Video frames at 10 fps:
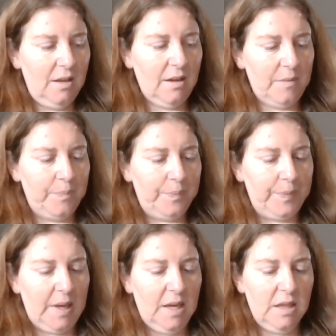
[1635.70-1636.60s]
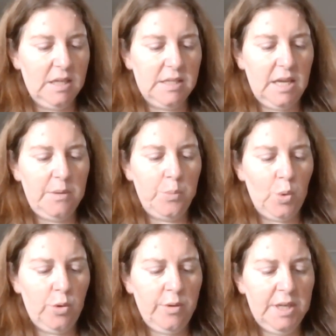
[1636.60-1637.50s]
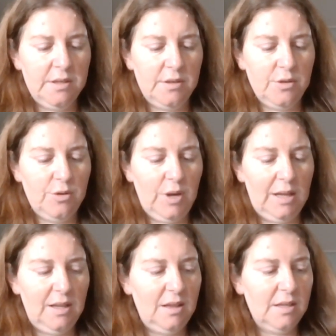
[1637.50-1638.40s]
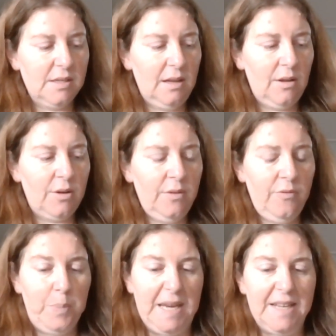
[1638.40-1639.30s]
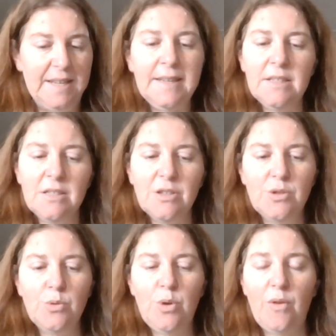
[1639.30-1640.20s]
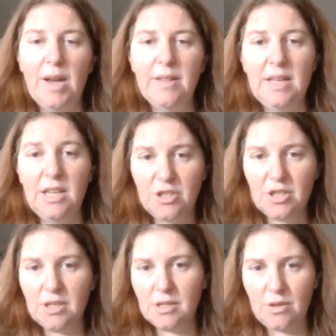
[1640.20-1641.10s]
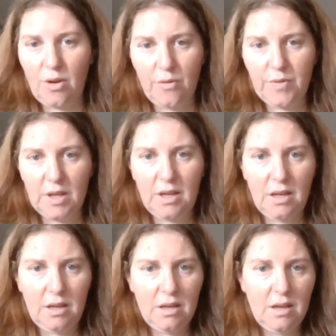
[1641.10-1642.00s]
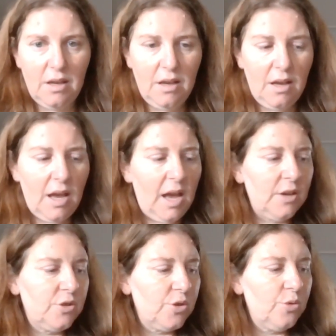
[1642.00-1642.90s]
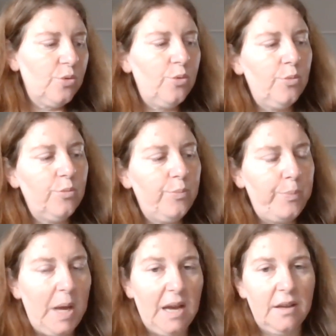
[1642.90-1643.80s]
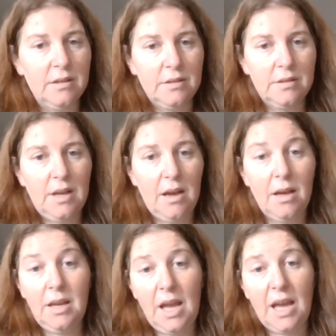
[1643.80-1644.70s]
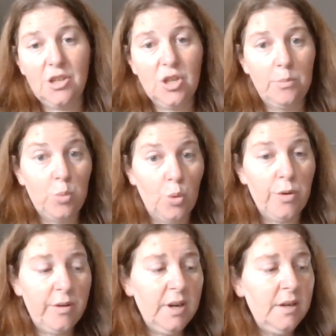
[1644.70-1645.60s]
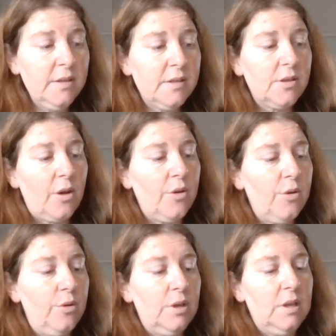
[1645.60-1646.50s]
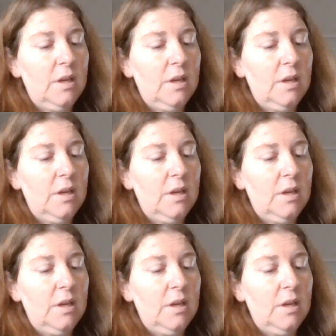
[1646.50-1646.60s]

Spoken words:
yeah. There's the embroidery to do, and then there's a lot of beading to do around the edges of the actual actual embroideries. So